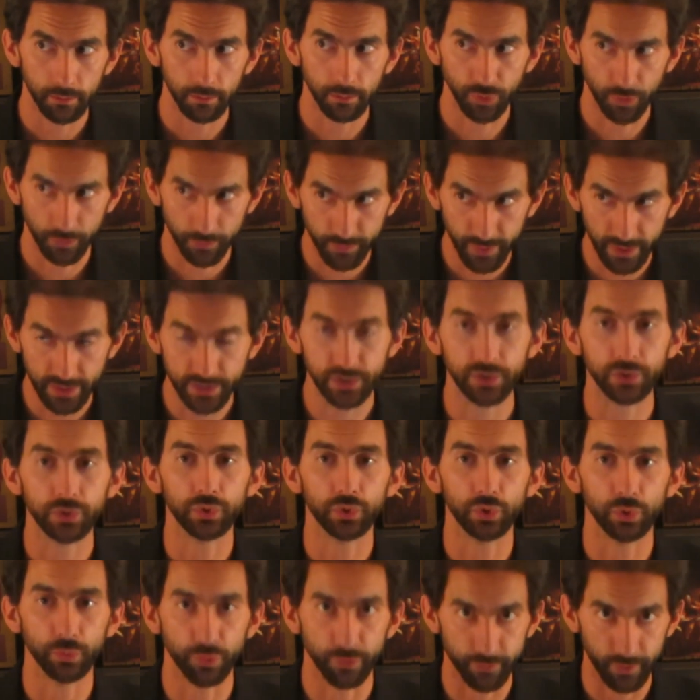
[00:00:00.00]
profess
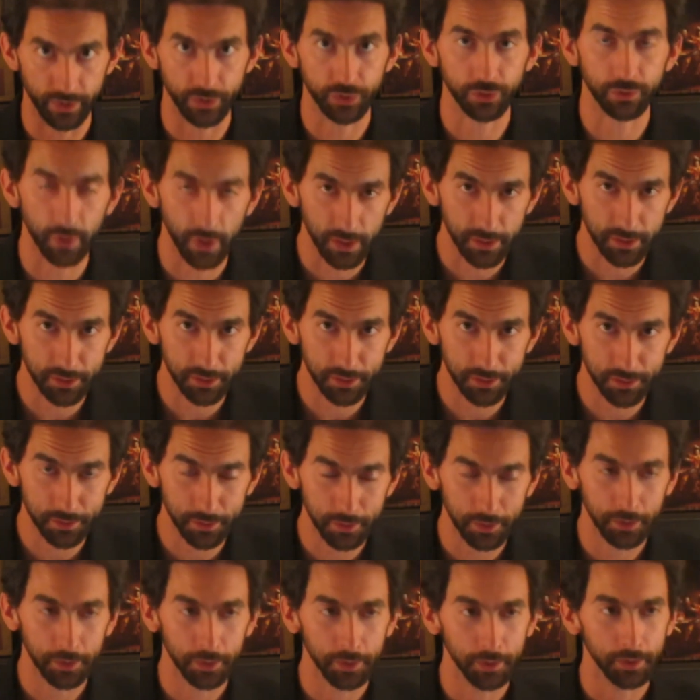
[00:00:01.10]
Christ,
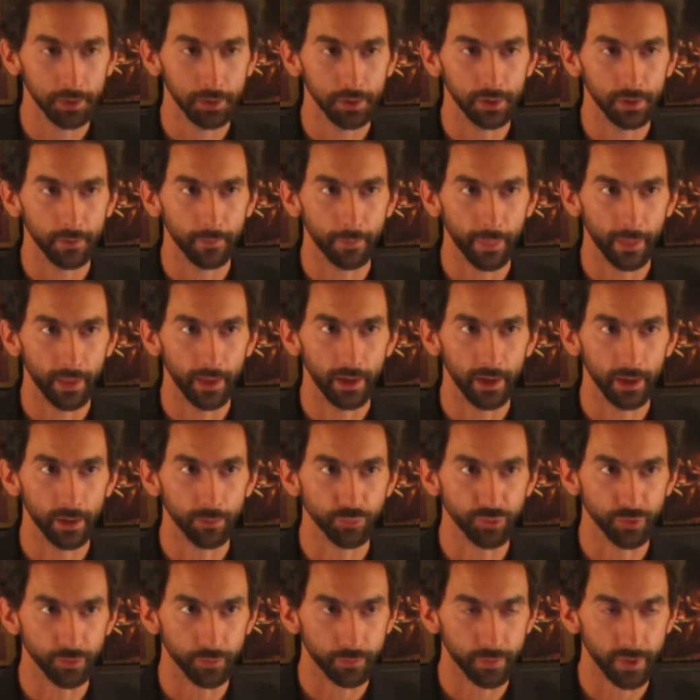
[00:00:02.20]
and
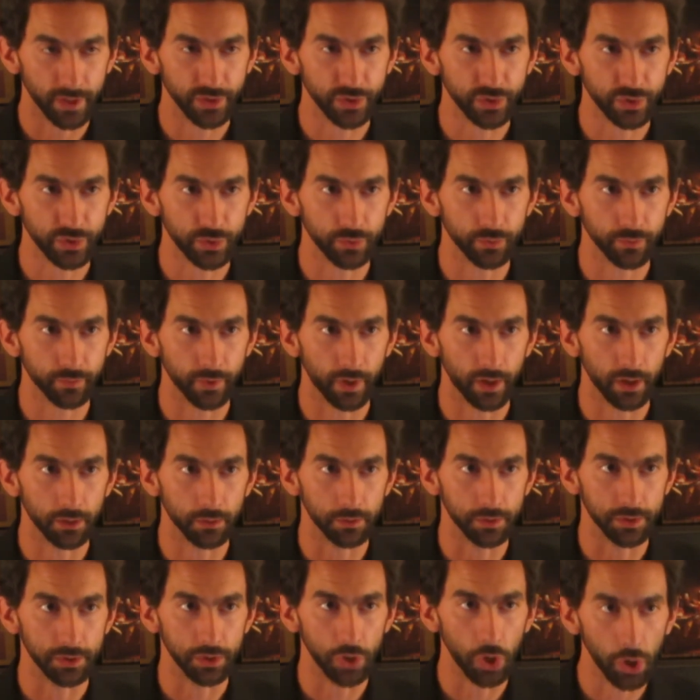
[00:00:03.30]
profess to follow
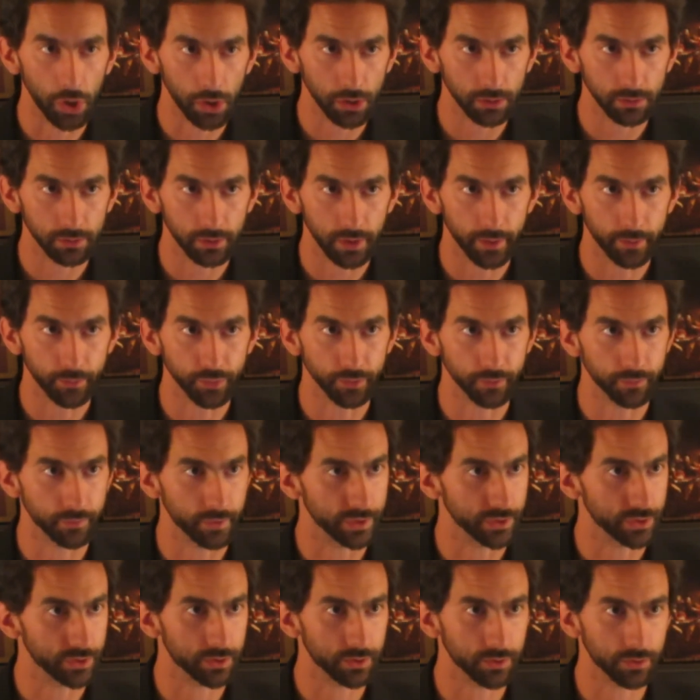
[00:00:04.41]
his law, and
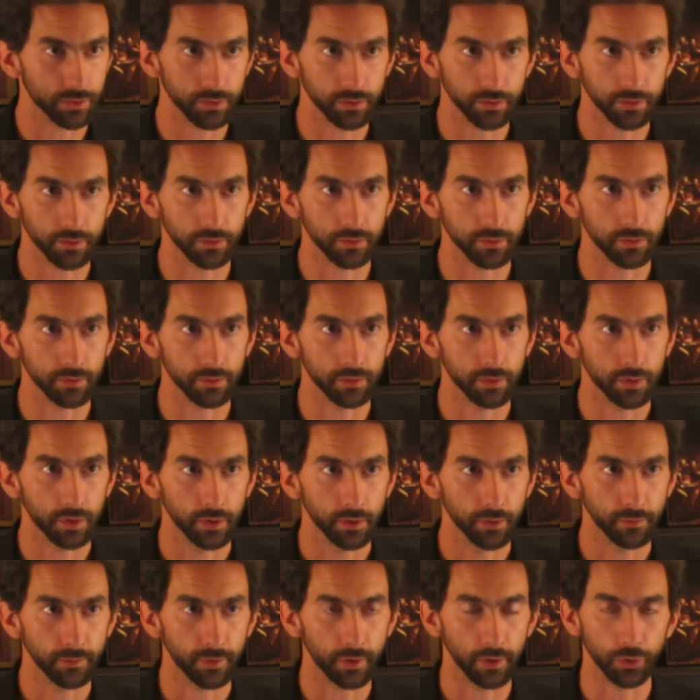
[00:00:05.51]
profess to
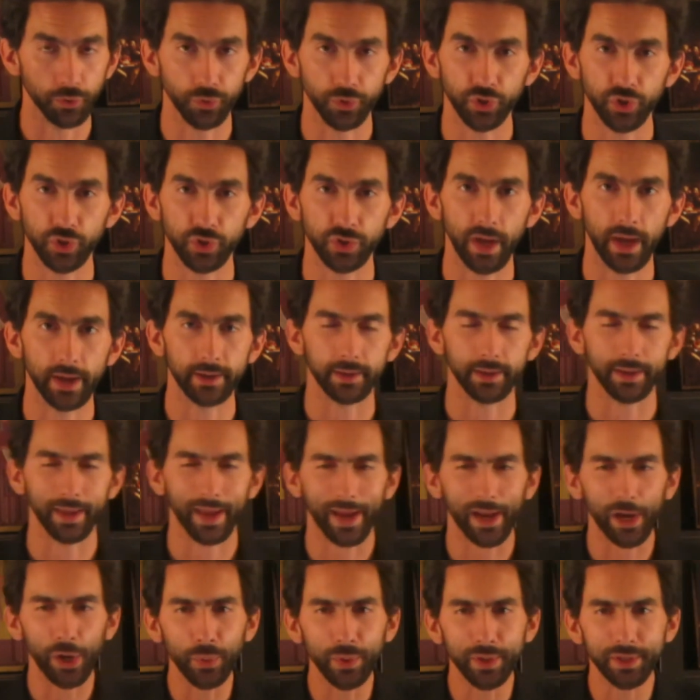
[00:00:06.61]
follow Christianity,
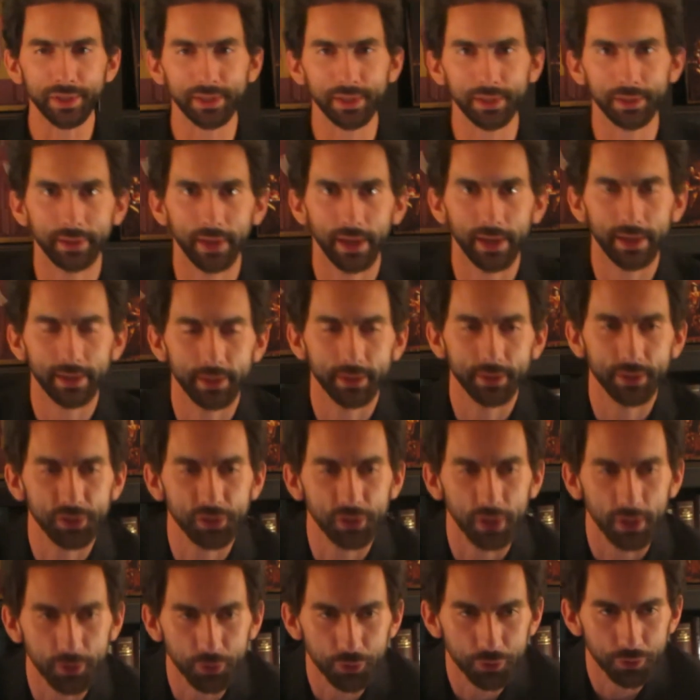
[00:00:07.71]
how is it that in this
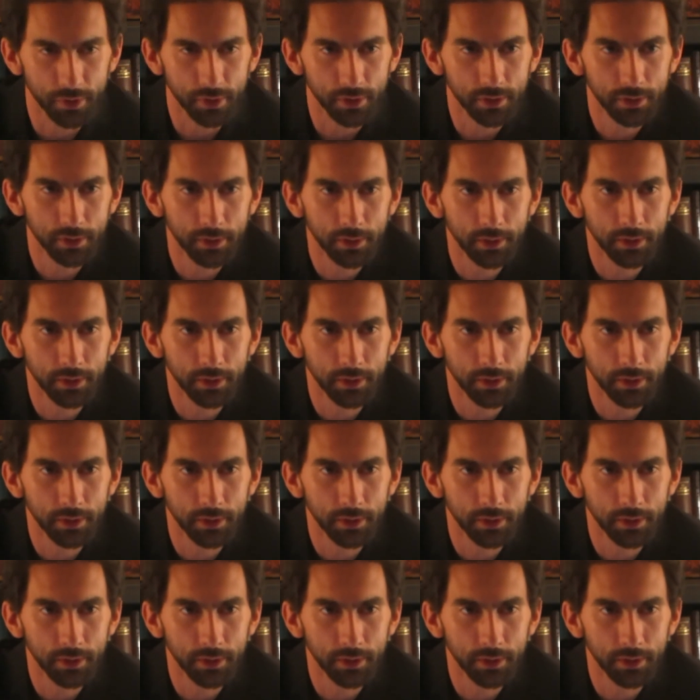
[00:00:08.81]
country,